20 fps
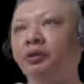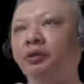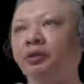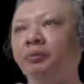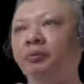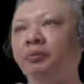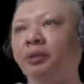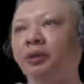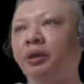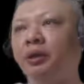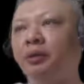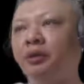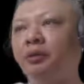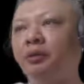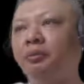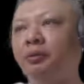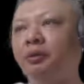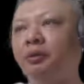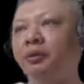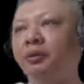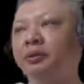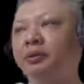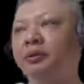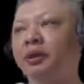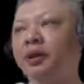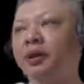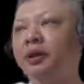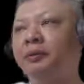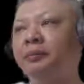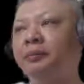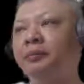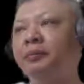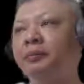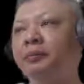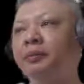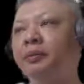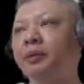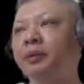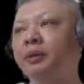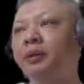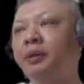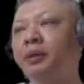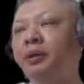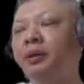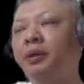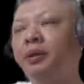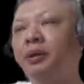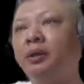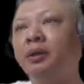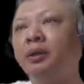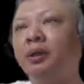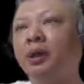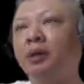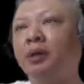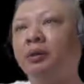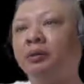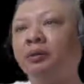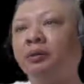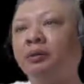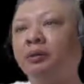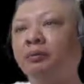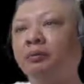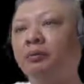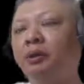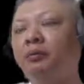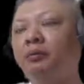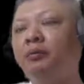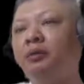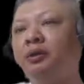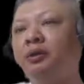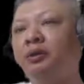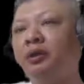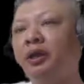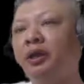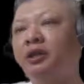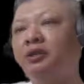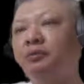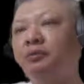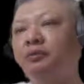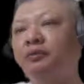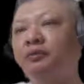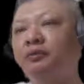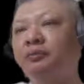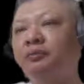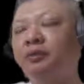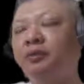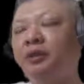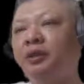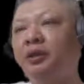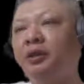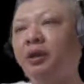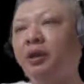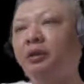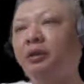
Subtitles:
possible at this point in time. Now what would the next move be?